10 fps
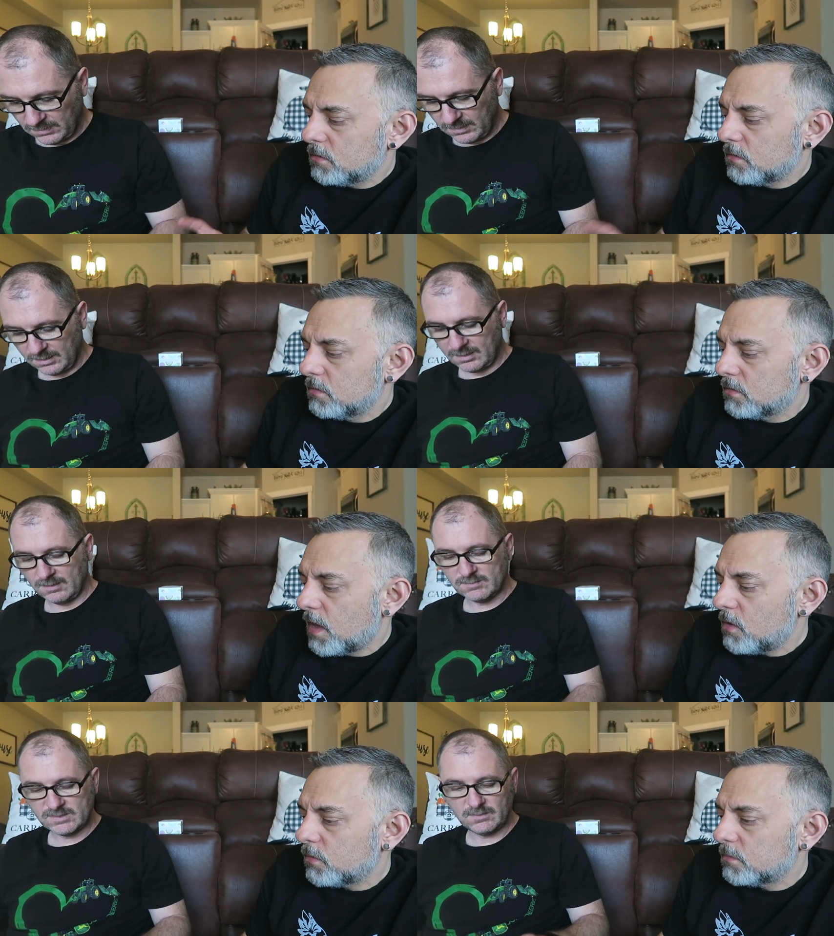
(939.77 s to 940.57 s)
Speaker 1: that,
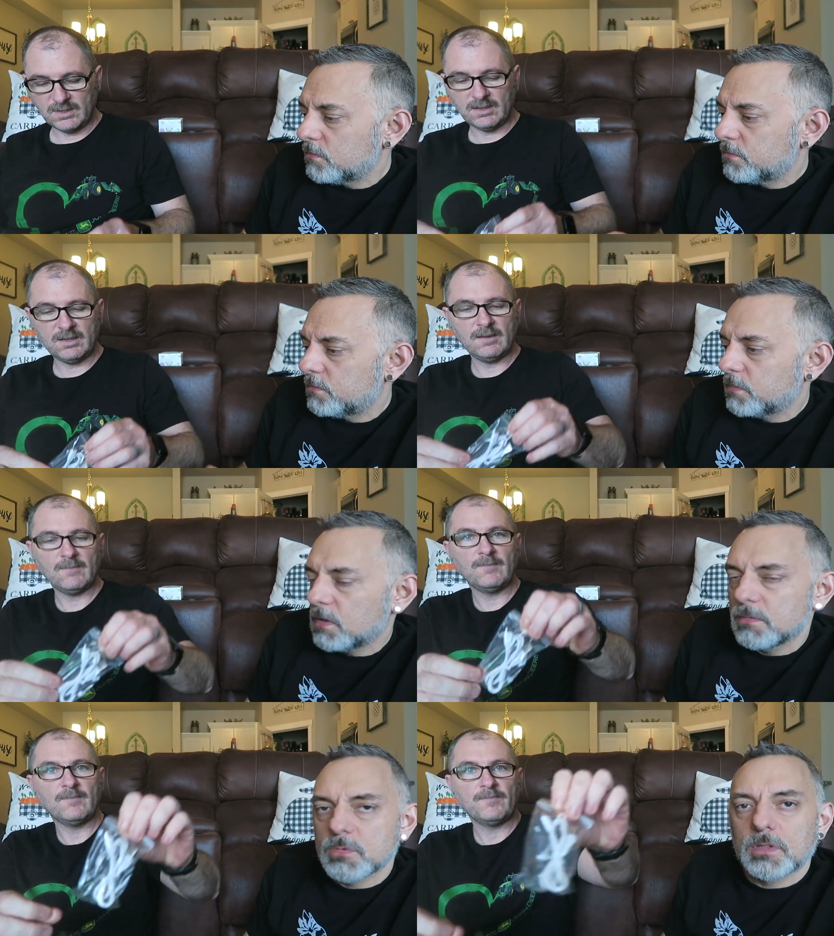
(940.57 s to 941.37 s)
that
Speaker 2: one with.
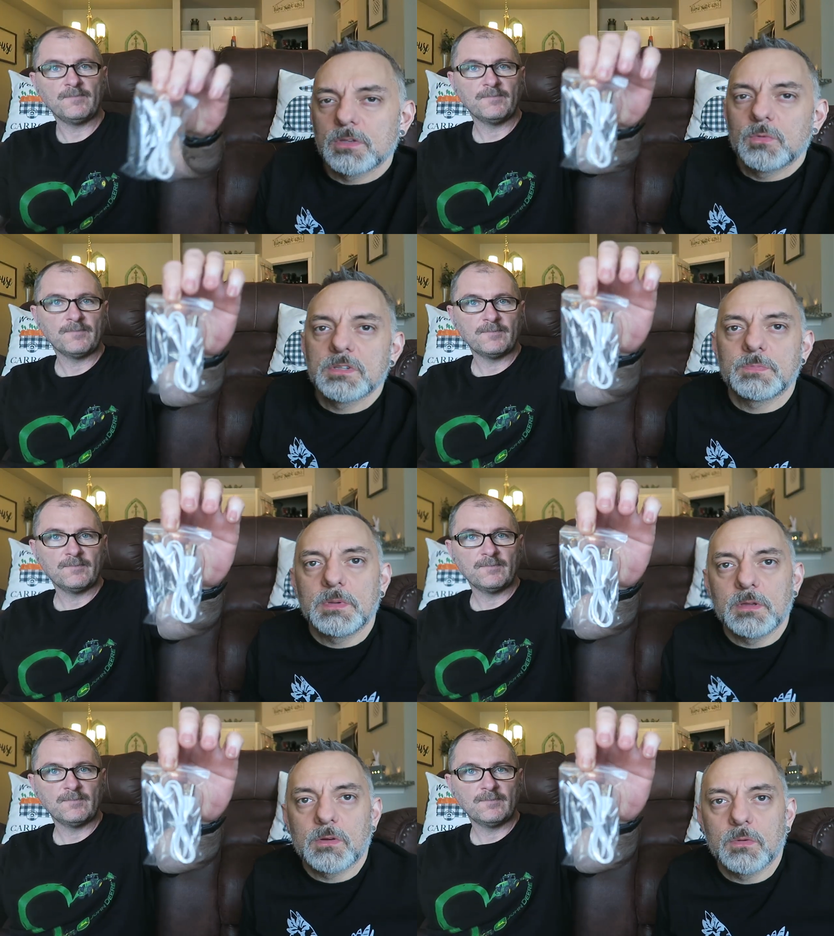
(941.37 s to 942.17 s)
comes with a U S
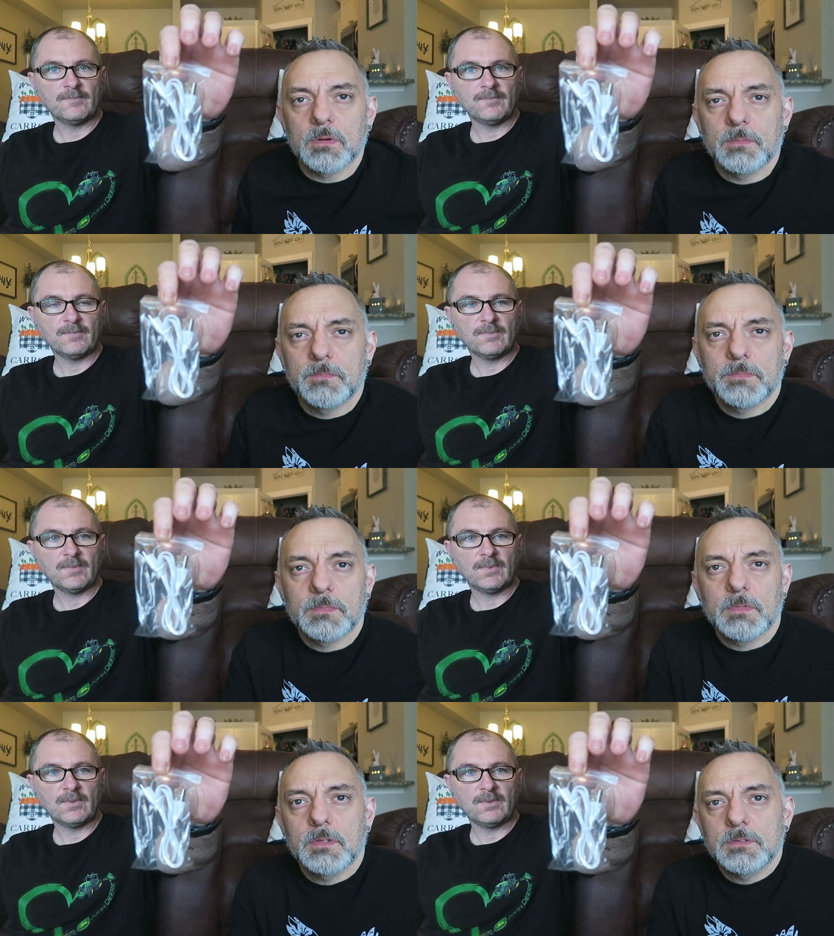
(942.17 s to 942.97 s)
B cord.
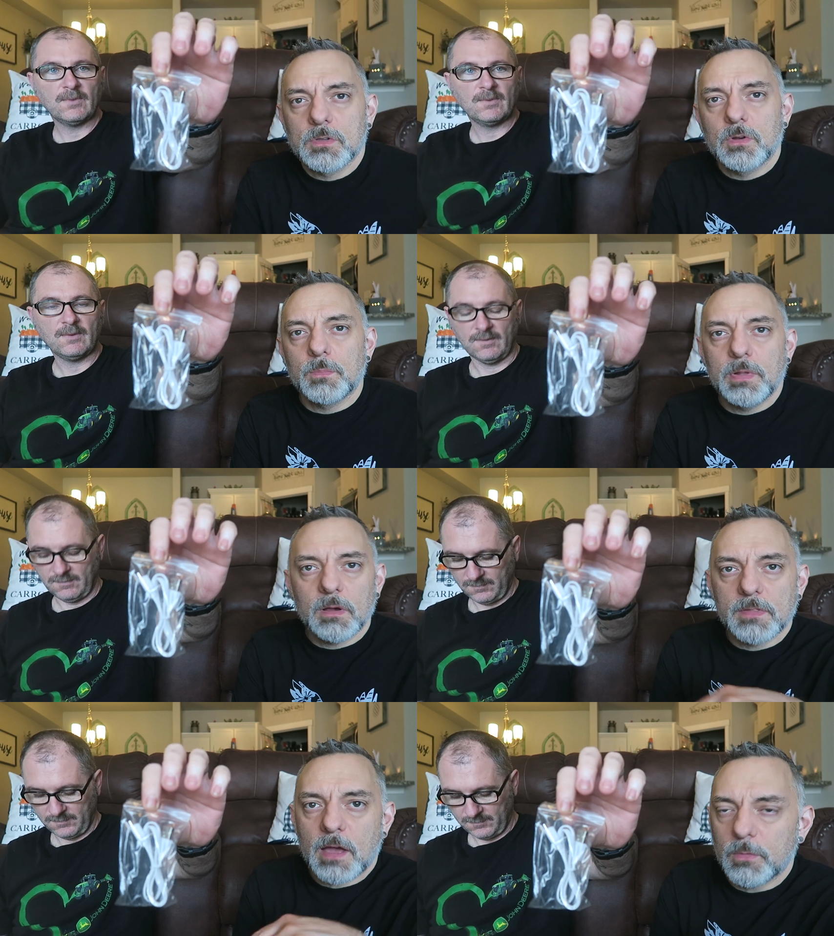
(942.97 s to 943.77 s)
So you don't
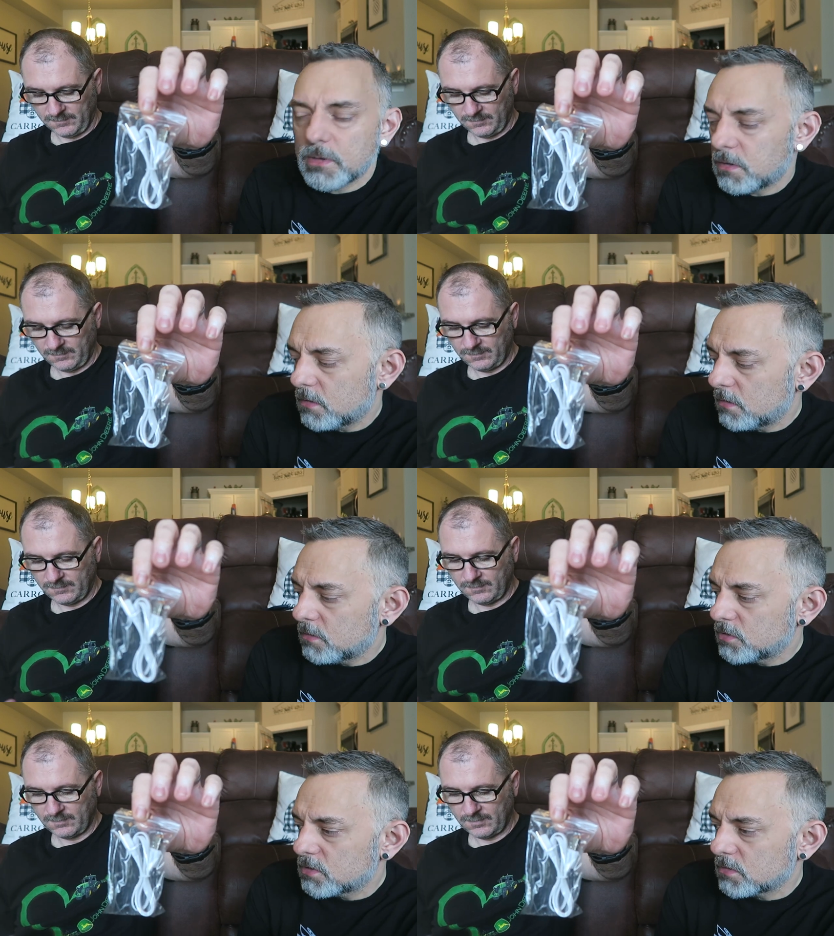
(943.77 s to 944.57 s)
plug that one in.
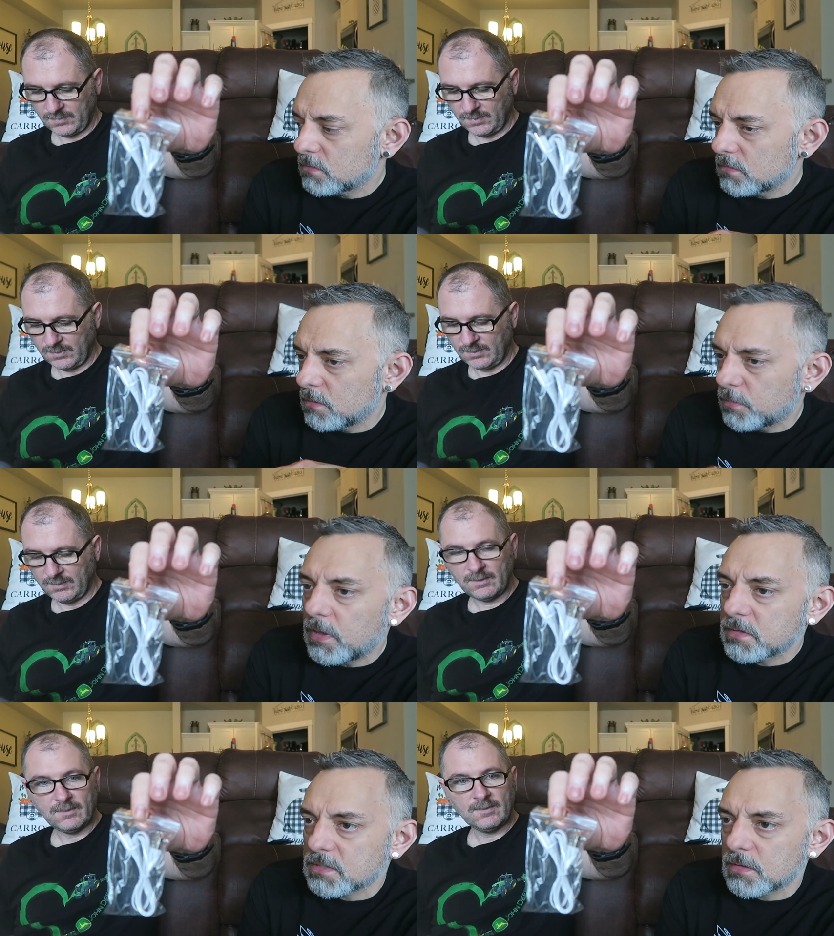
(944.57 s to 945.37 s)
It just, it
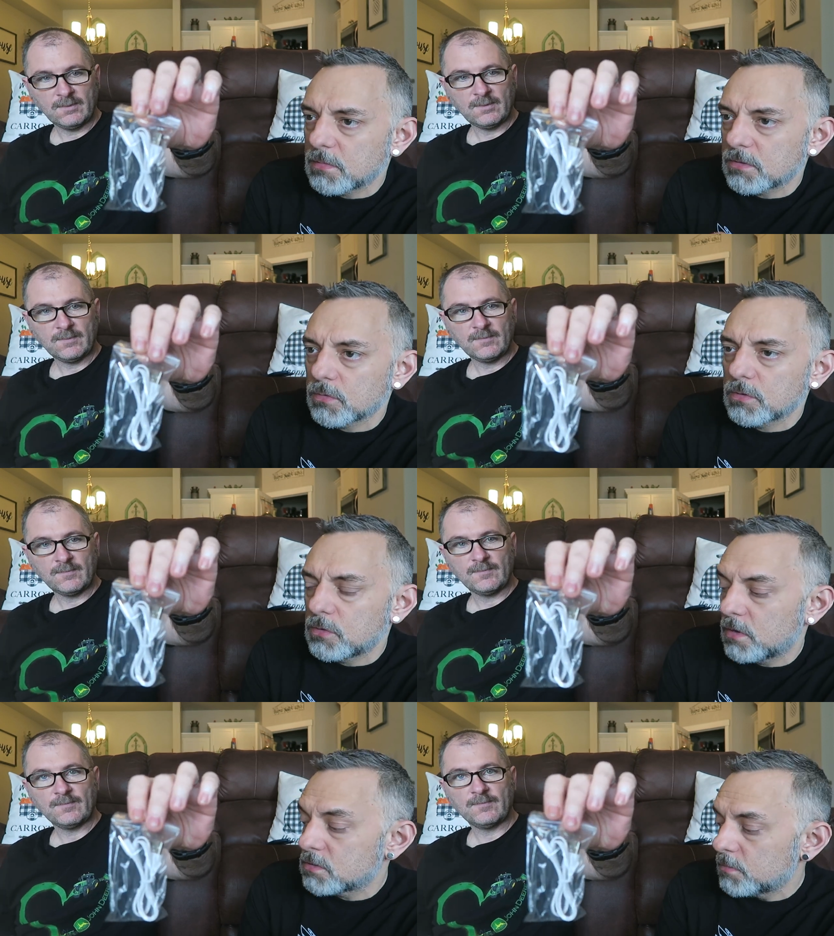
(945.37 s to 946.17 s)
plugs in, but through a
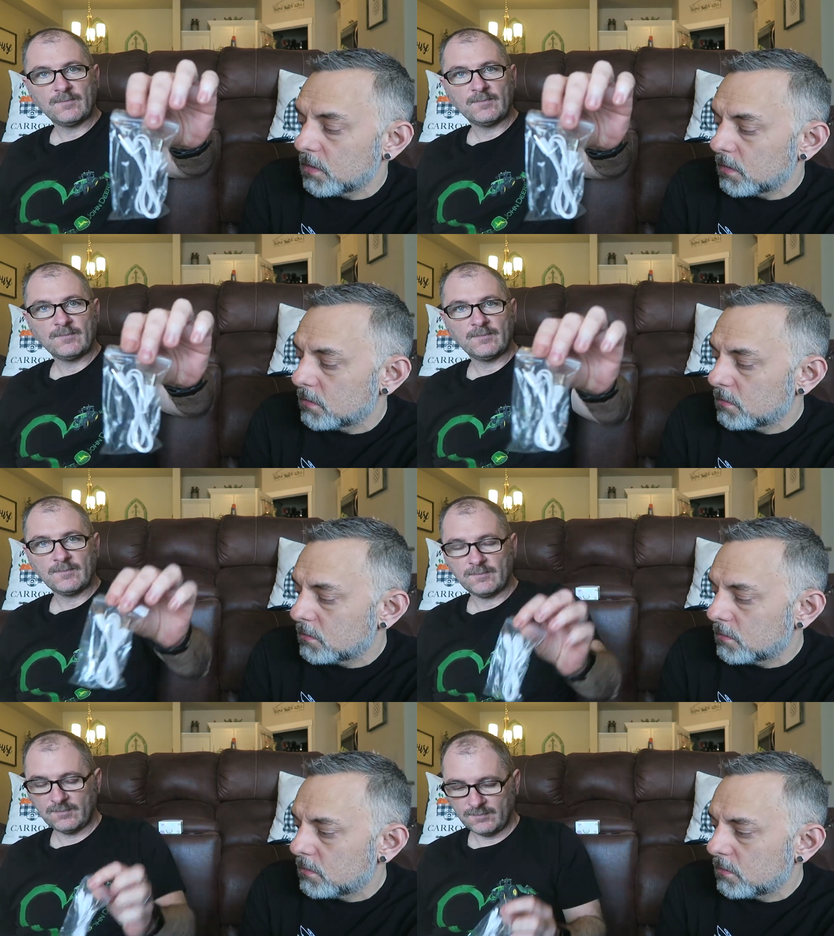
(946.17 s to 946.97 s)
U S B.
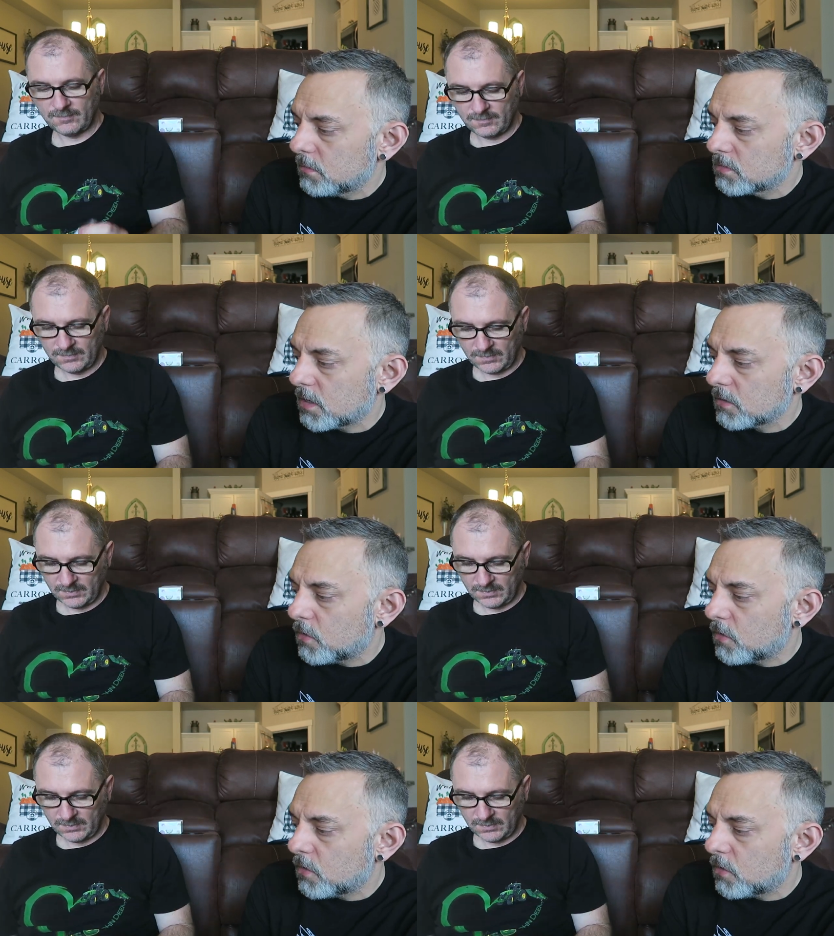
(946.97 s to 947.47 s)
It's got a